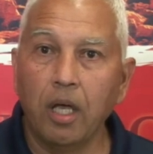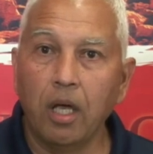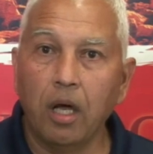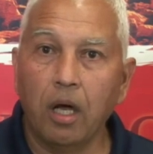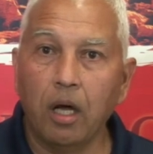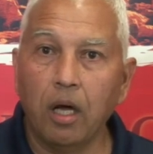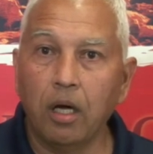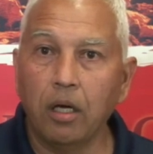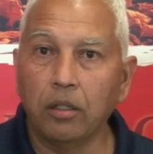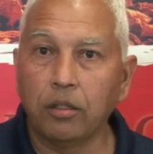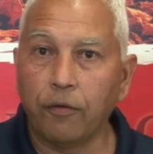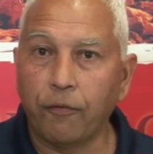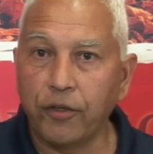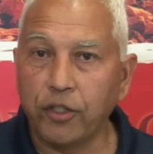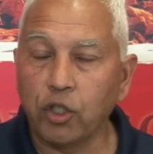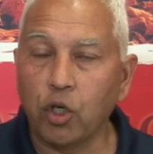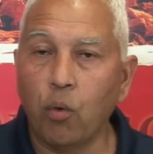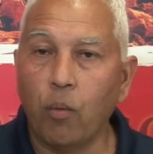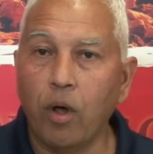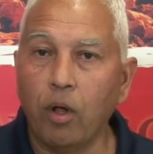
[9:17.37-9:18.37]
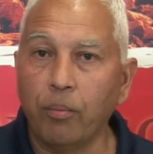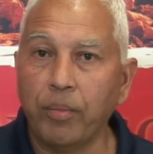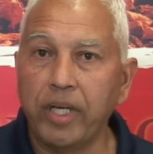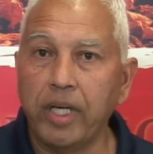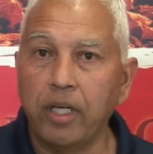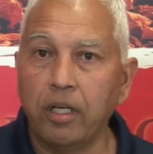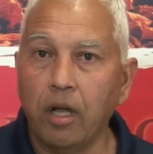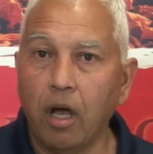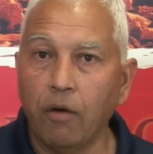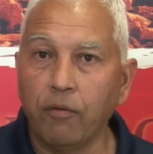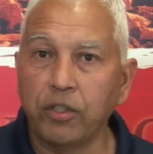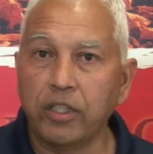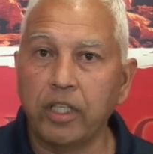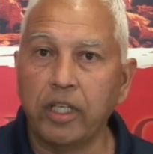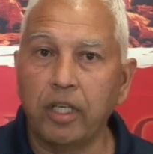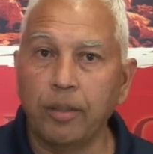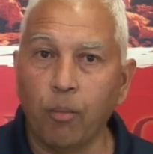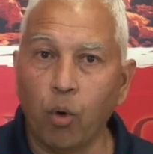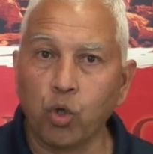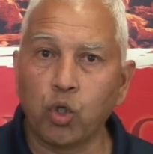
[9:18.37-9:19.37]
the physical well-being,
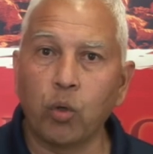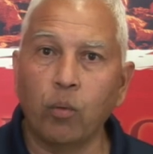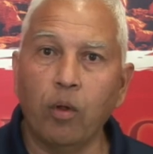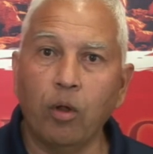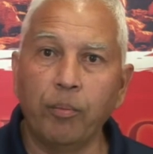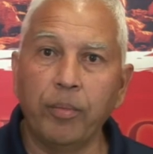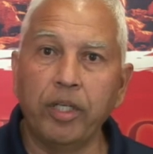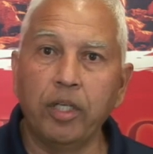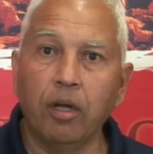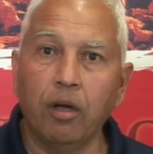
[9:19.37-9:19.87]
obviously emotional well-being